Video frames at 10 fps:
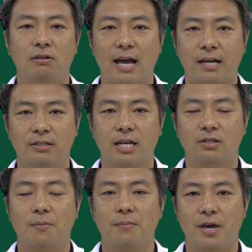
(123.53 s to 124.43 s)

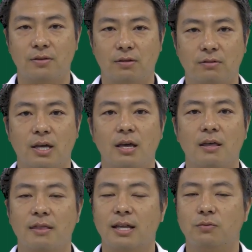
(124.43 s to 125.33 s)
relaxation methods
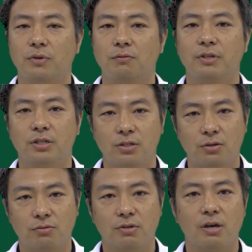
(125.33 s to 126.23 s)
that will
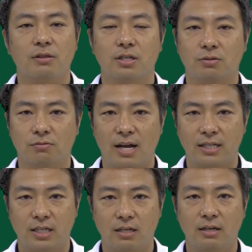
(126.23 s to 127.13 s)
reduce the
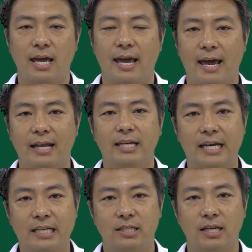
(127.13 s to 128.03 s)
scratching and
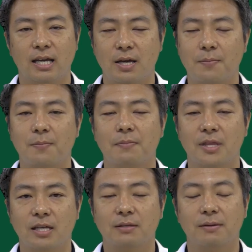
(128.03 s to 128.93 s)
itch in
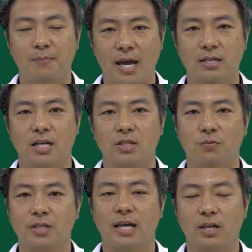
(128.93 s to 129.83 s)
these
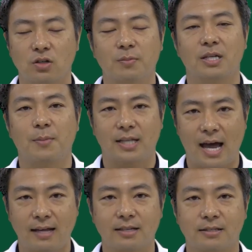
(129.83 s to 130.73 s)
patients with atopic
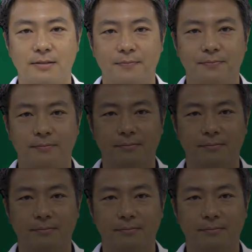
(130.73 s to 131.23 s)
dermatitis.